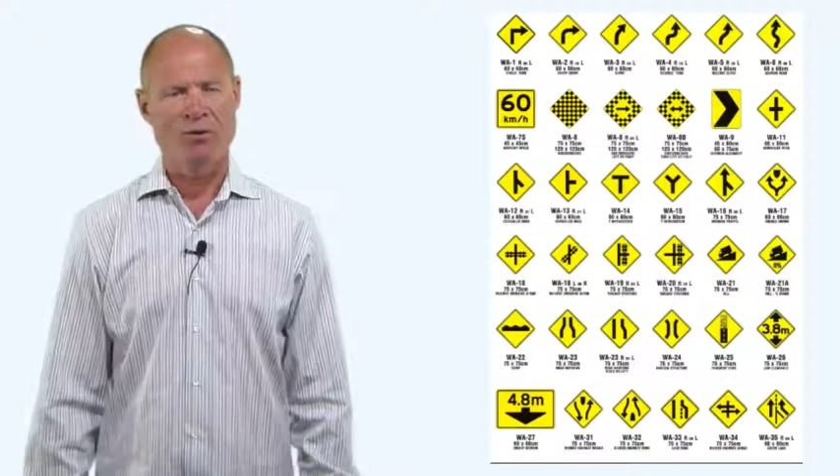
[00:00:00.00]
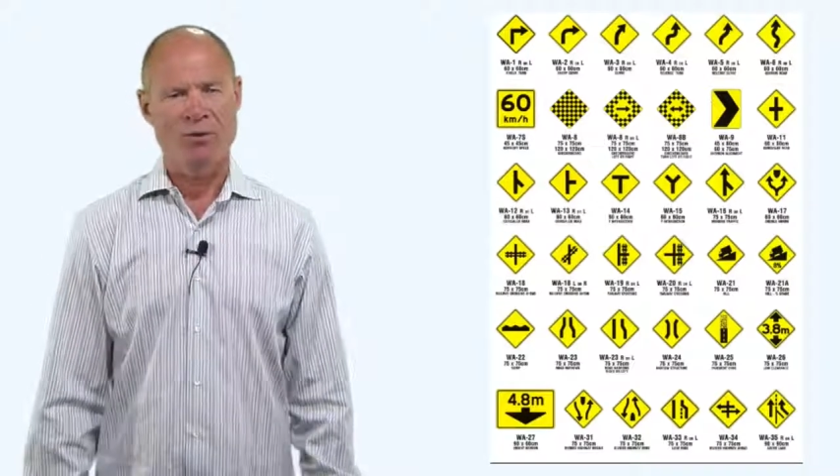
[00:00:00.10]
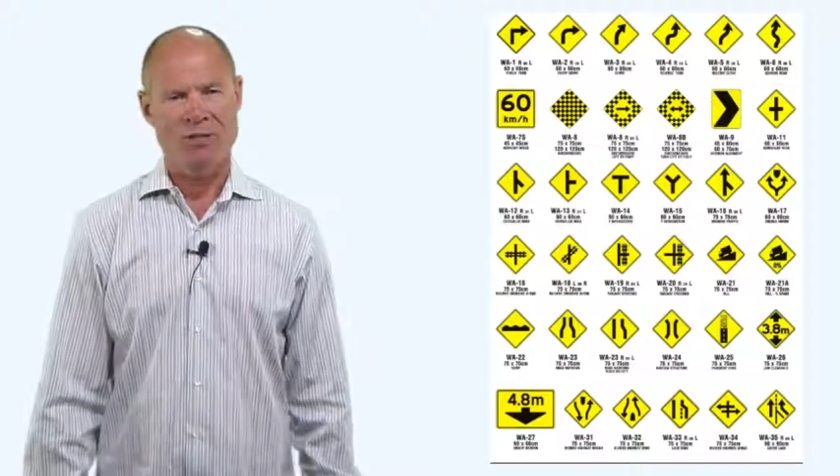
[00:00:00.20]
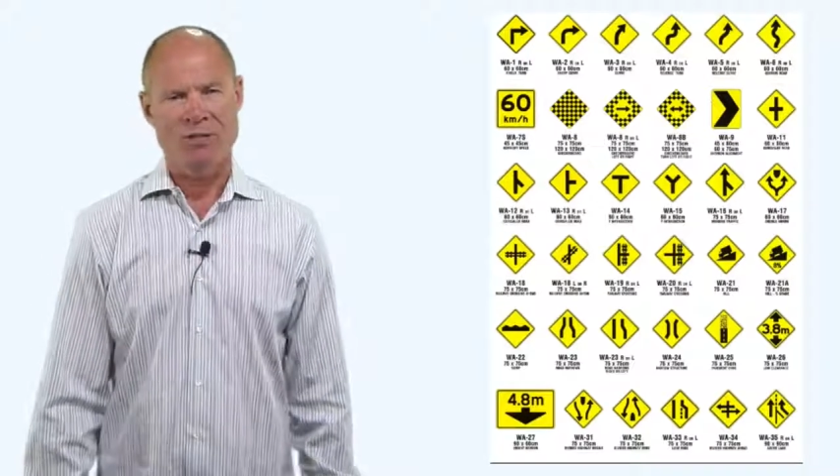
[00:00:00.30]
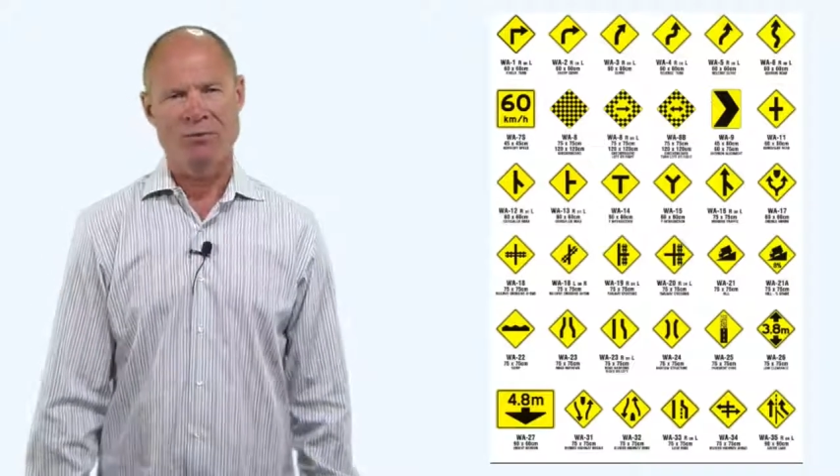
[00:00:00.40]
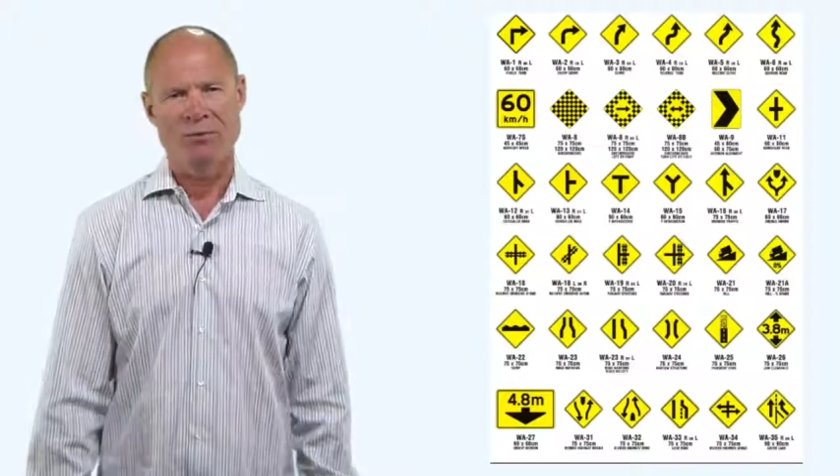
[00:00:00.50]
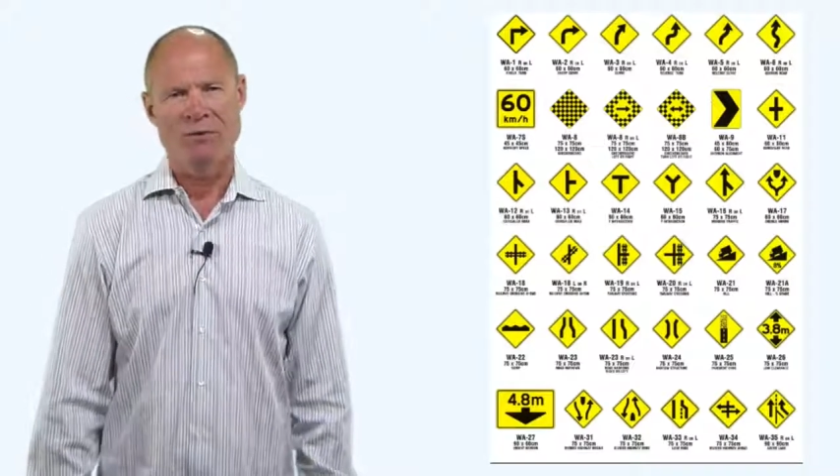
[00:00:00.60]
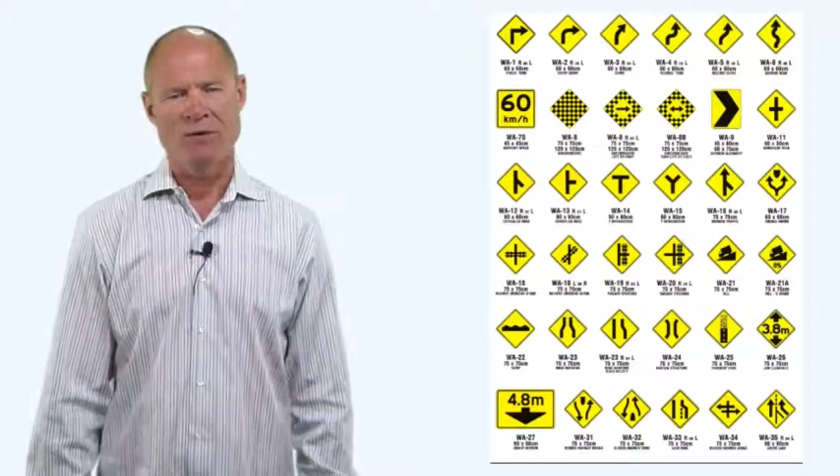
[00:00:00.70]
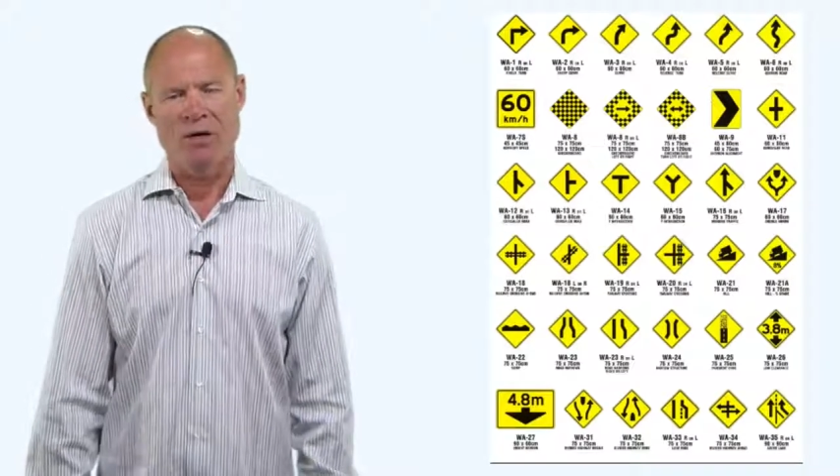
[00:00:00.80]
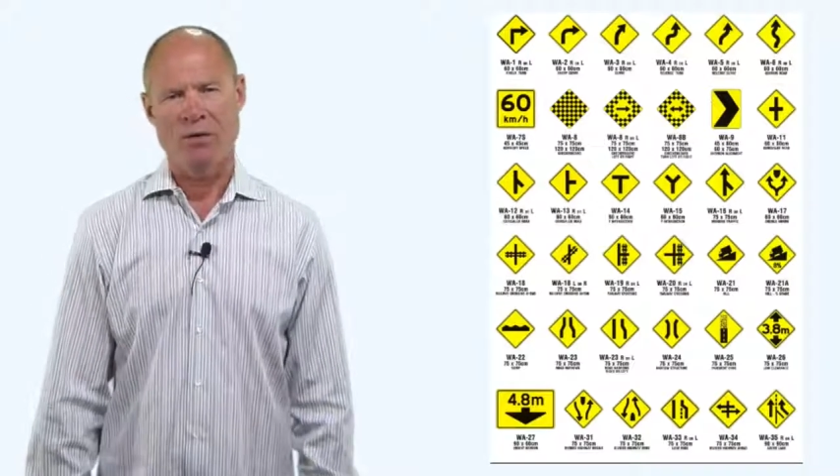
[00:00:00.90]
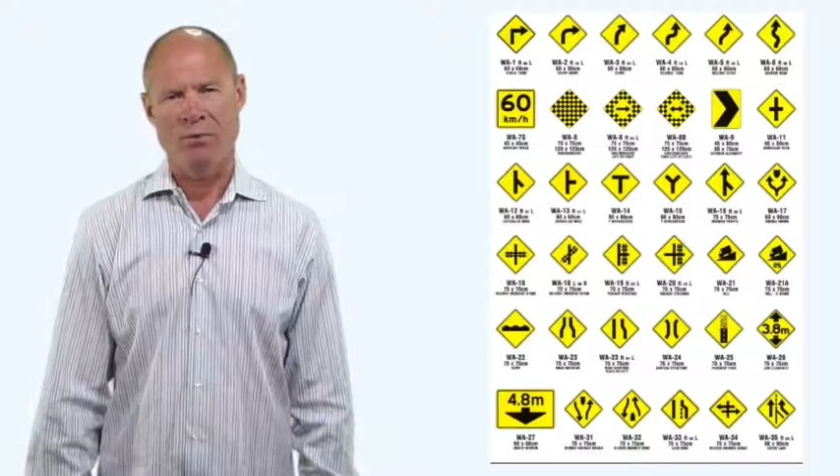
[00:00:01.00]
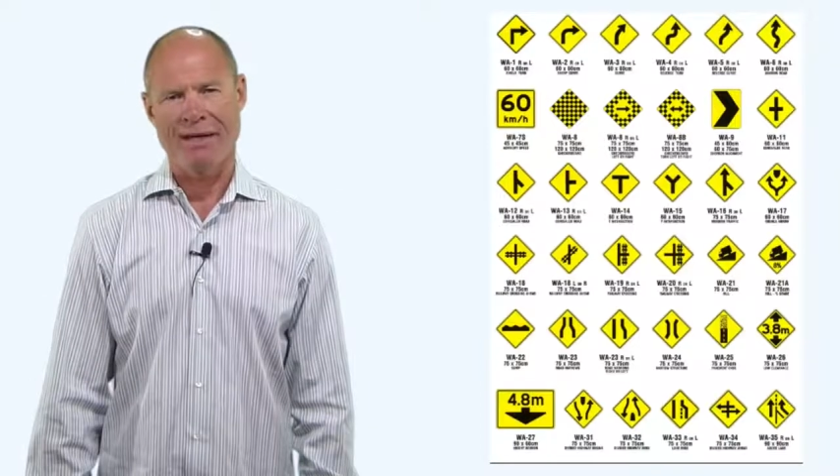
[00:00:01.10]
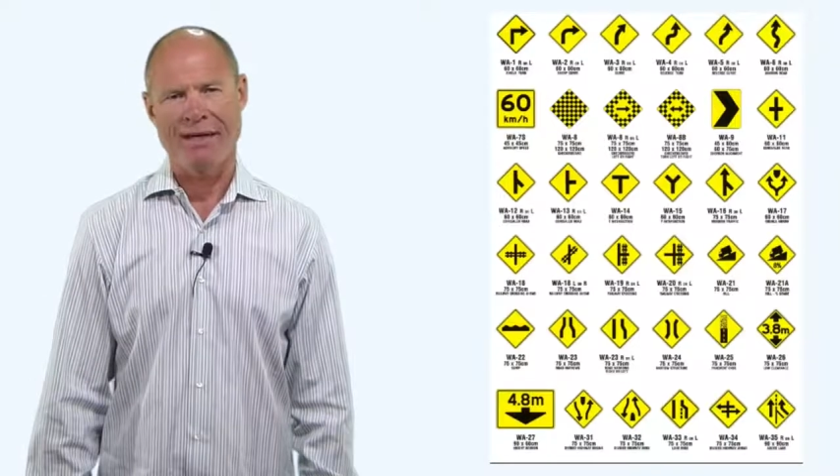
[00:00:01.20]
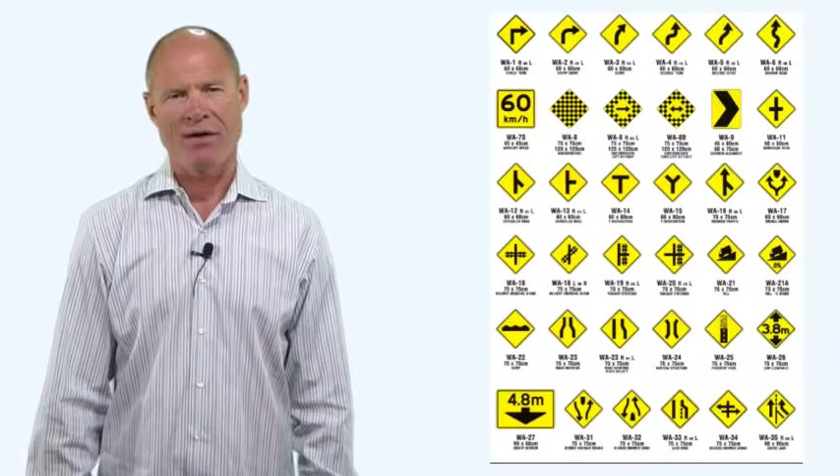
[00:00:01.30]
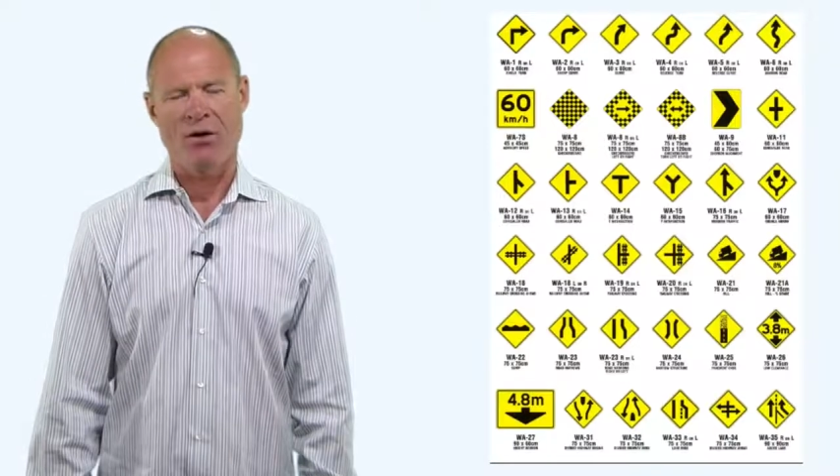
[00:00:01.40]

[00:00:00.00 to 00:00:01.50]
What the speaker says: or the symbols are black